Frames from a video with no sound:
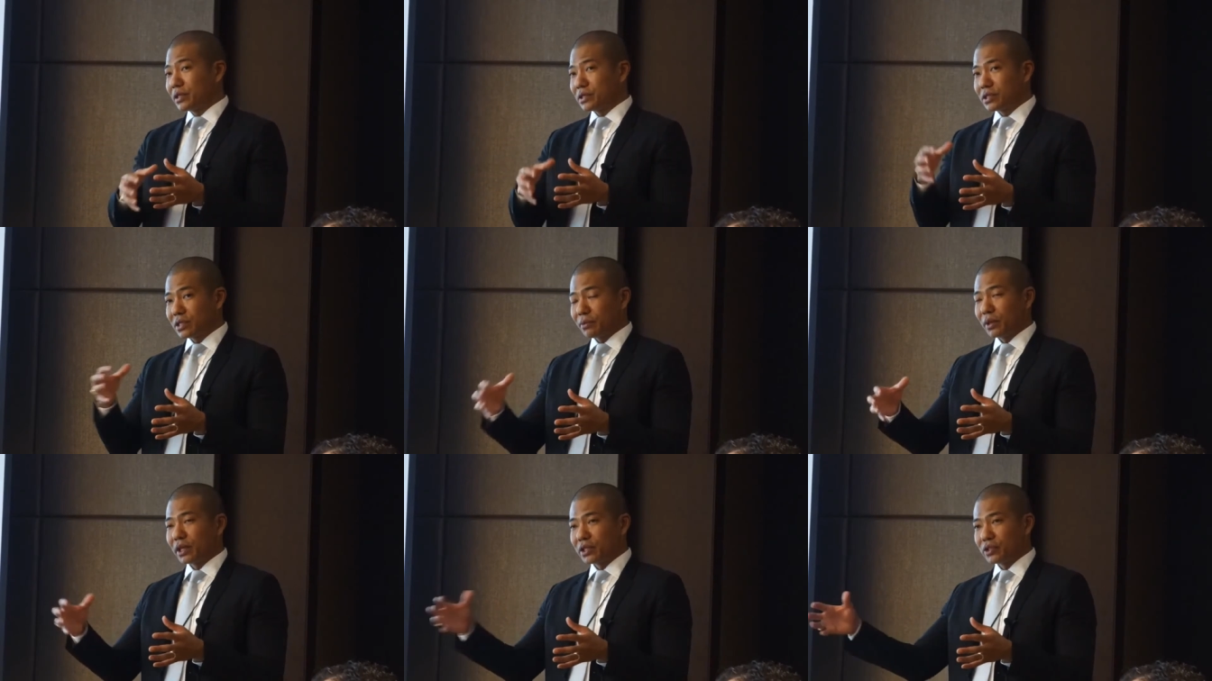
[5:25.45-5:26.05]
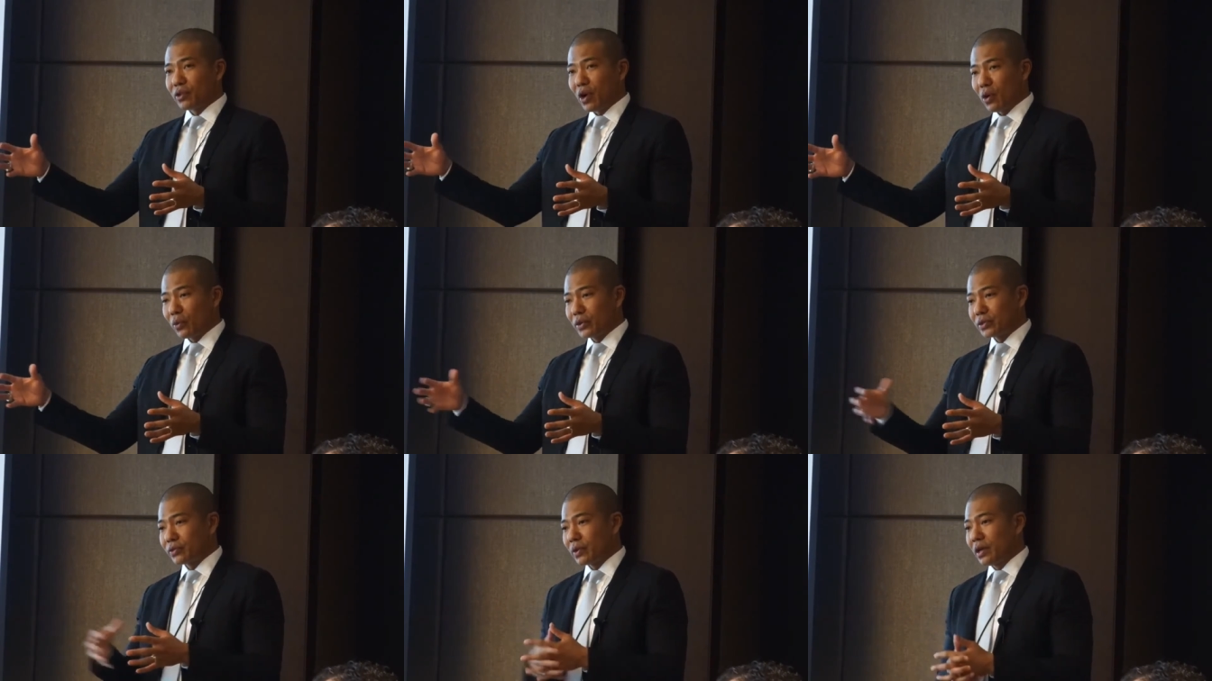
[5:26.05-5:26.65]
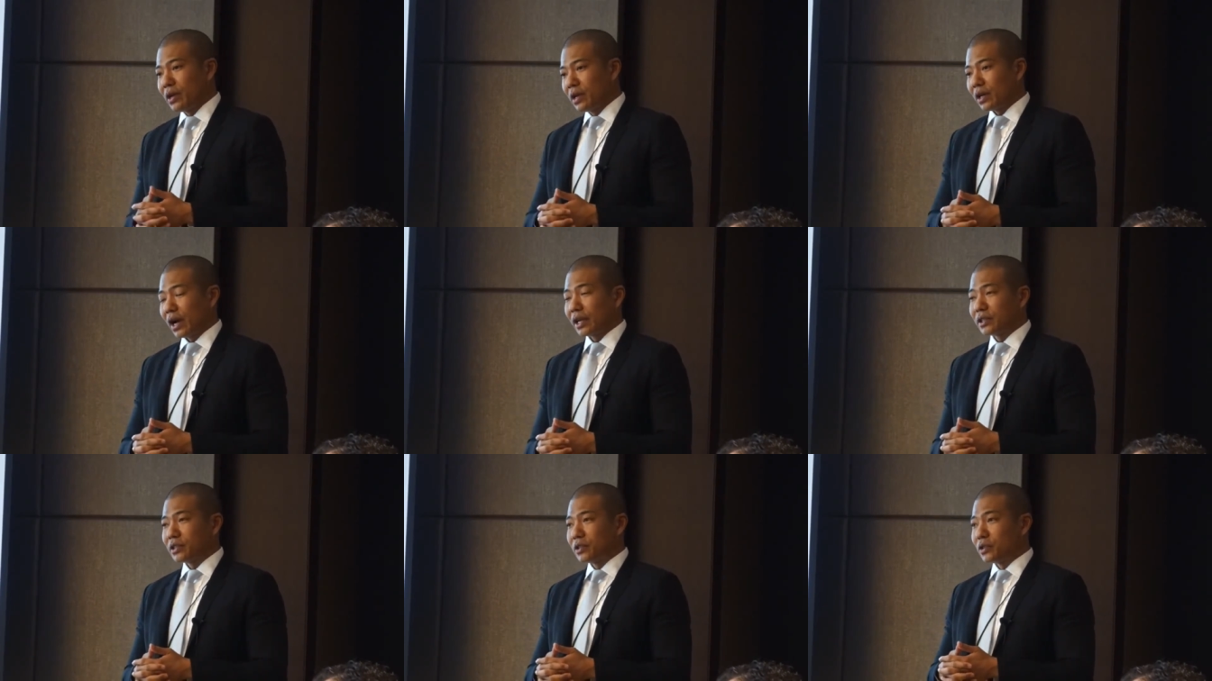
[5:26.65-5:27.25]
This is something that you always
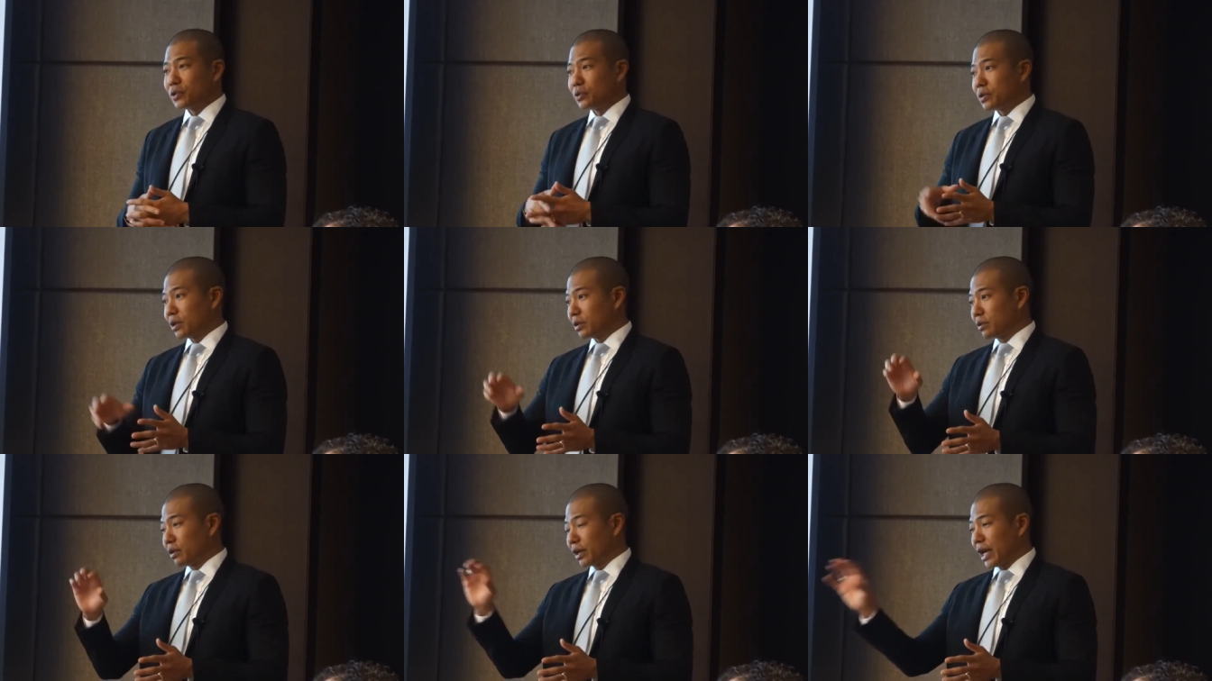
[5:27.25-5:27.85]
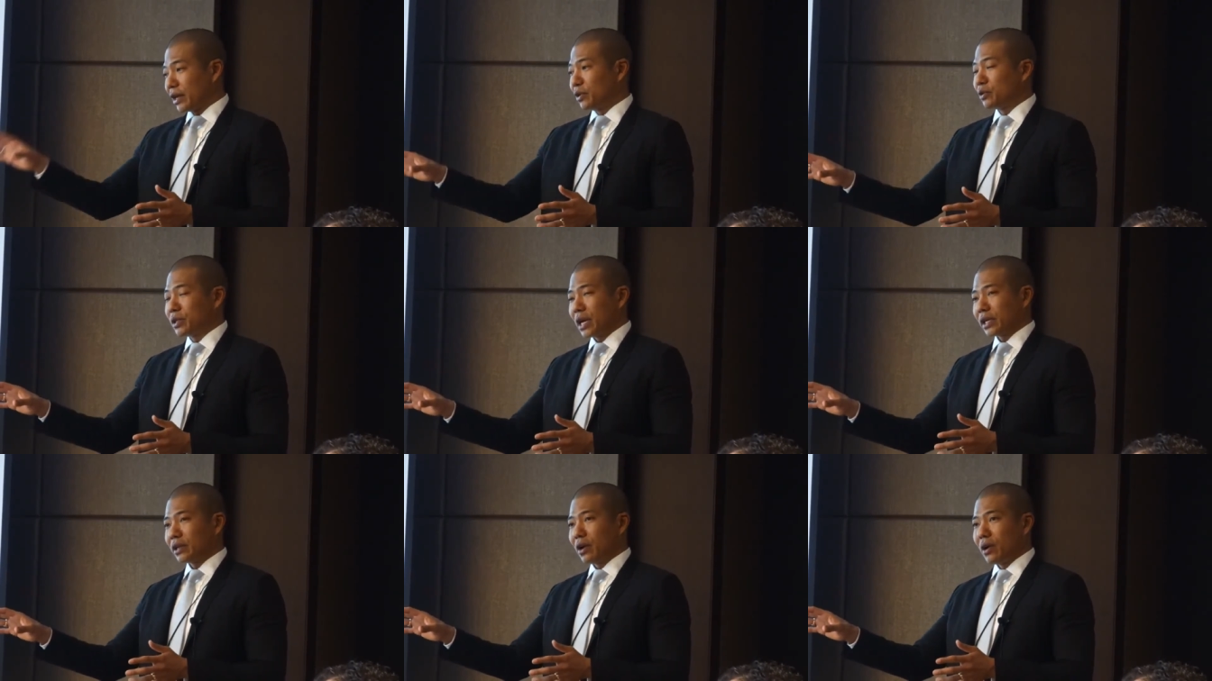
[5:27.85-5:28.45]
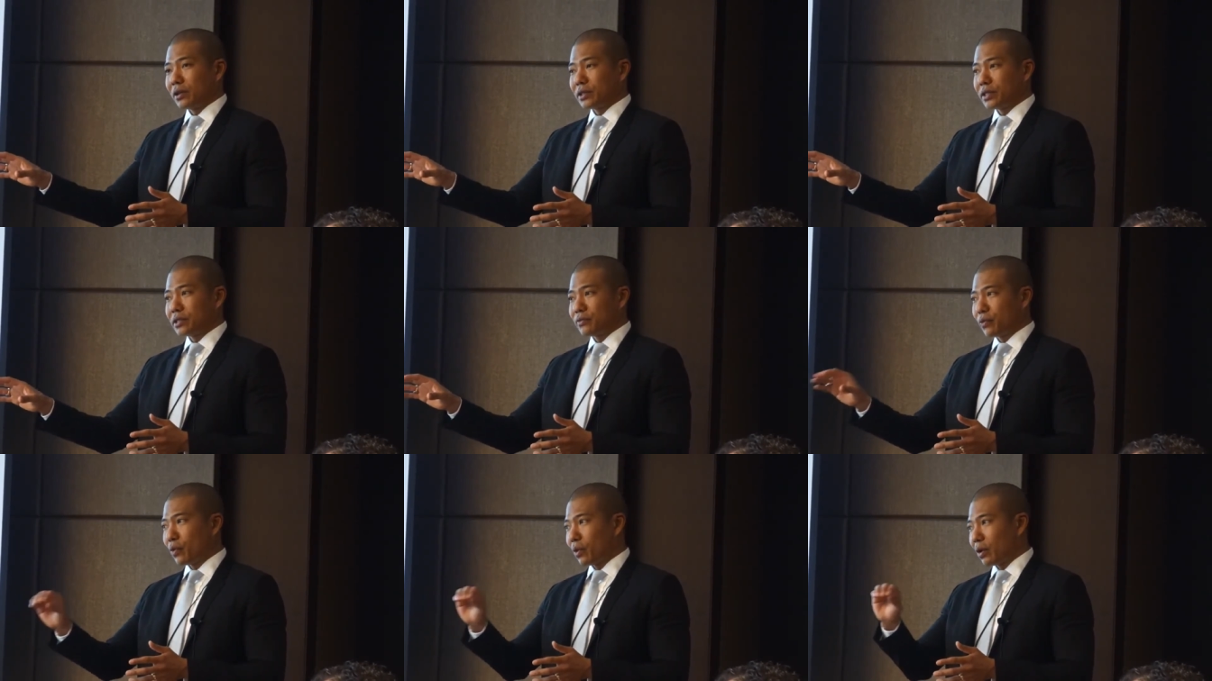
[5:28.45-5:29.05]
got to do to look at new
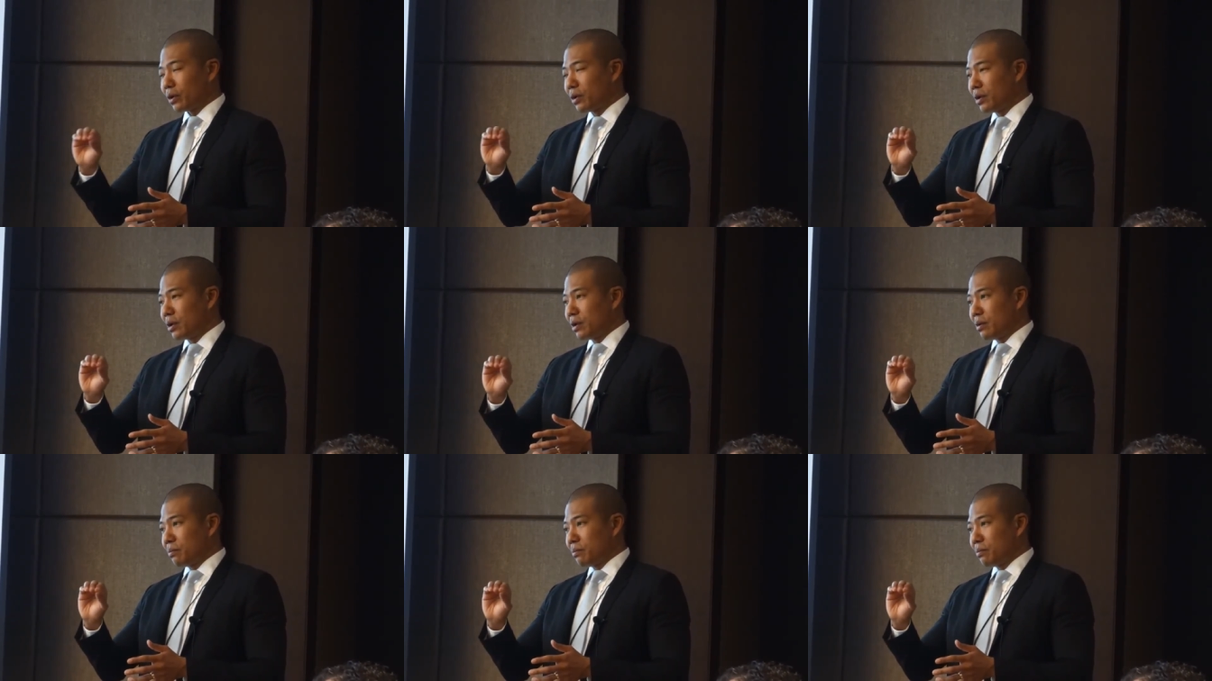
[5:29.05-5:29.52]
technologies for